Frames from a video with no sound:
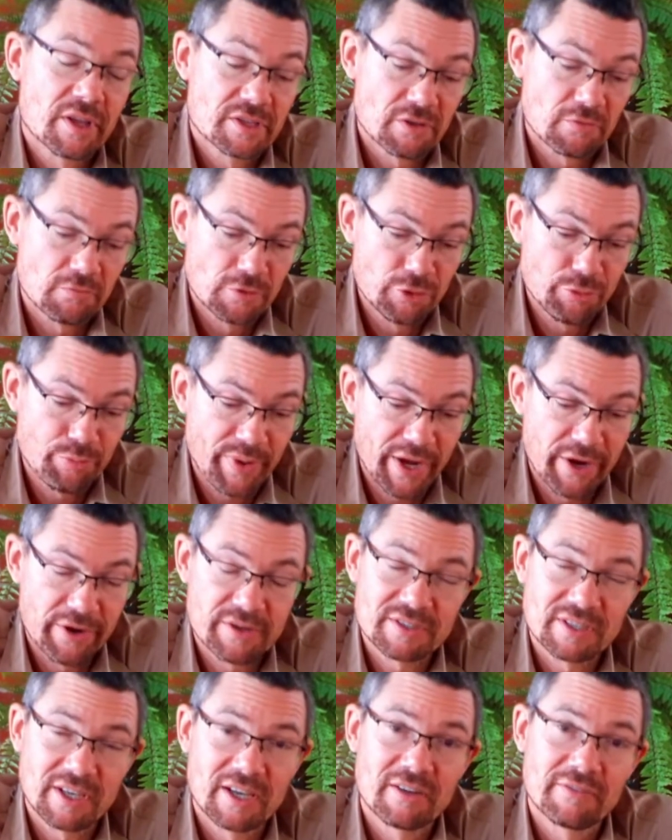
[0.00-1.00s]
It's a root
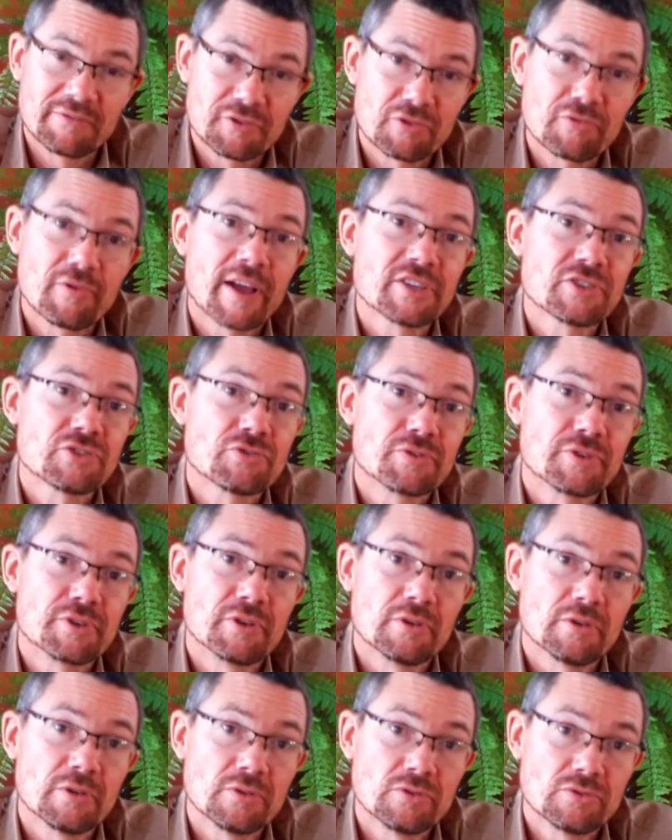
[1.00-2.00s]
parasite of
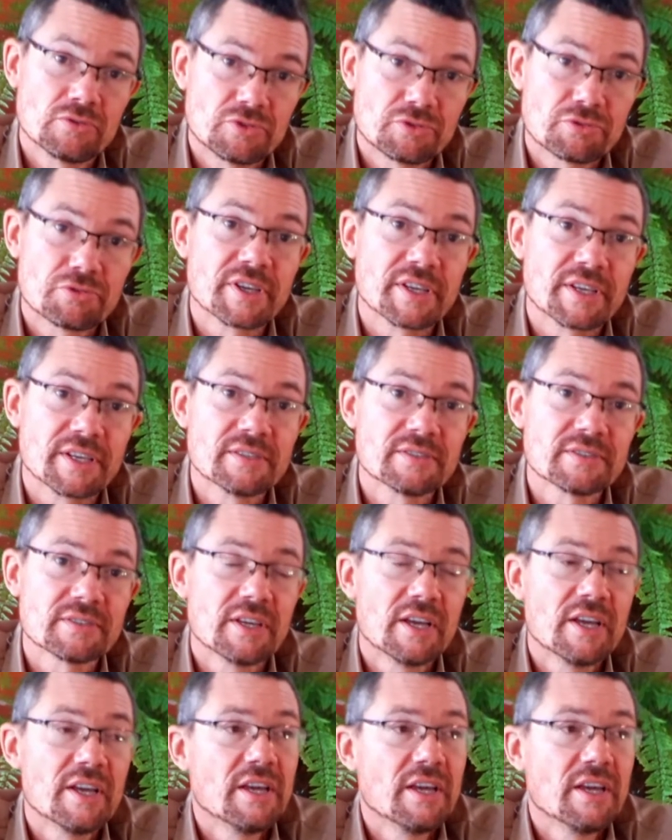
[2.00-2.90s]
terrestrial trees.